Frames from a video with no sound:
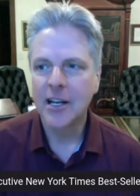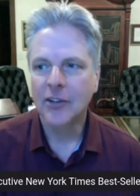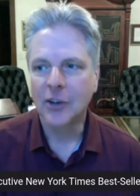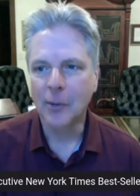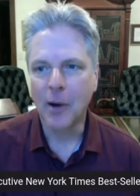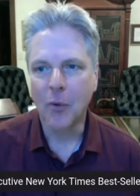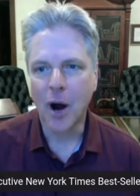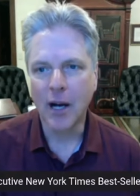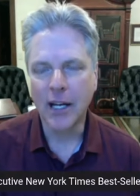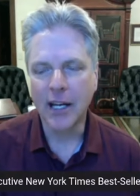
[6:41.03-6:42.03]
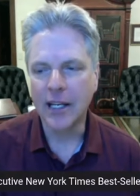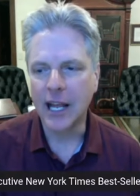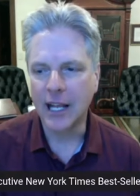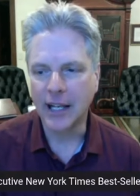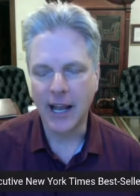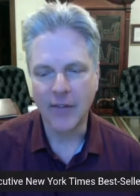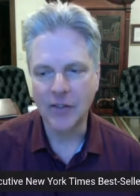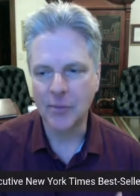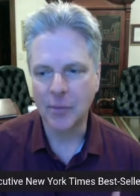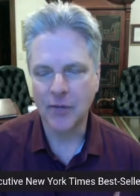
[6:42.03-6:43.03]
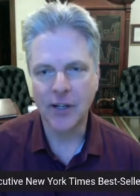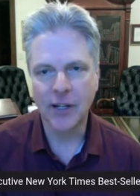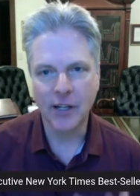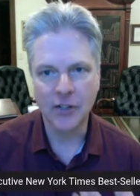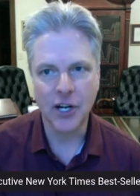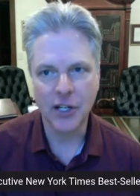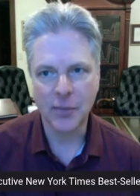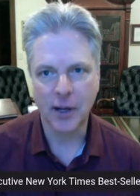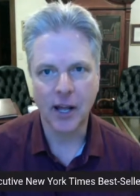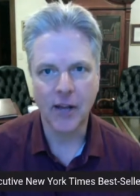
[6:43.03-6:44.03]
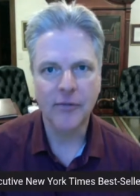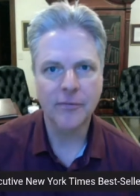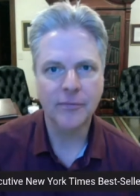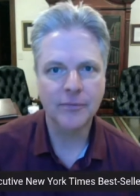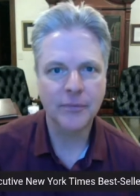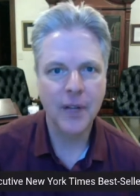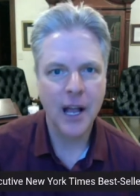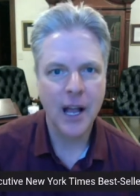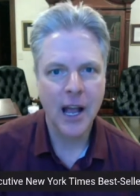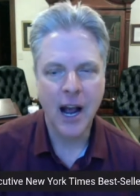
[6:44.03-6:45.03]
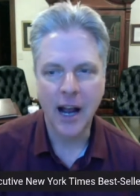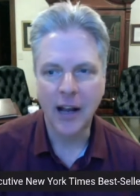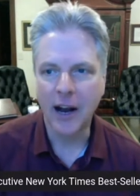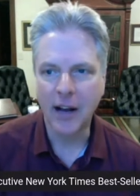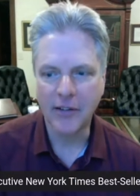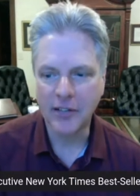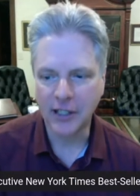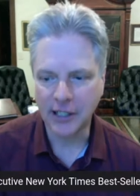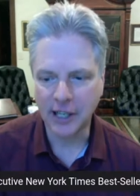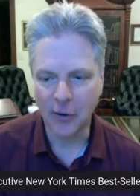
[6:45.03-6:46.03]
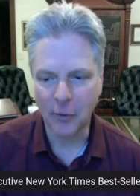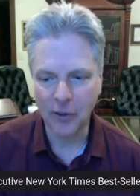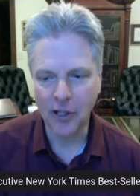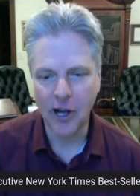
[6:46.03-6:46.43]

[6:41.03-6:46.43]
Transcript: so I'm out walking and I had this epiphany that changed my life. I, I suddenly got really